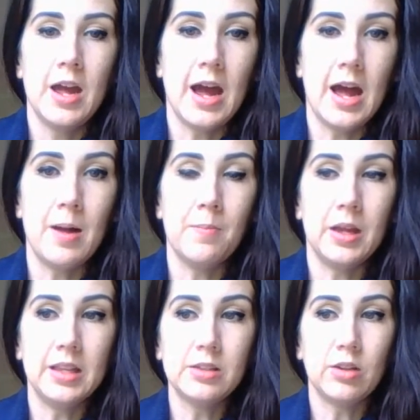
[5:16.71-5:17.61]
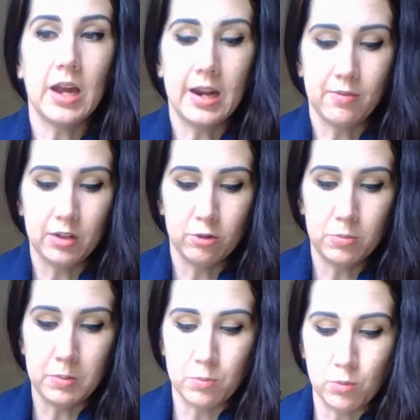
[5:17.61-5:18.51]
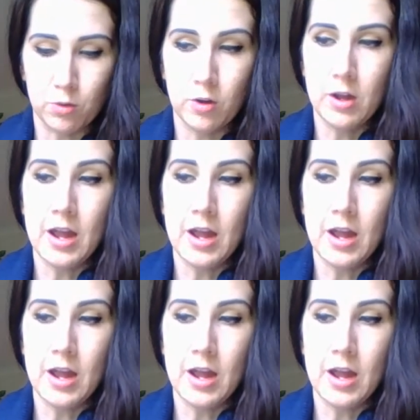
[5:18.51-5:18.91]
And that's okay to have a little bit more.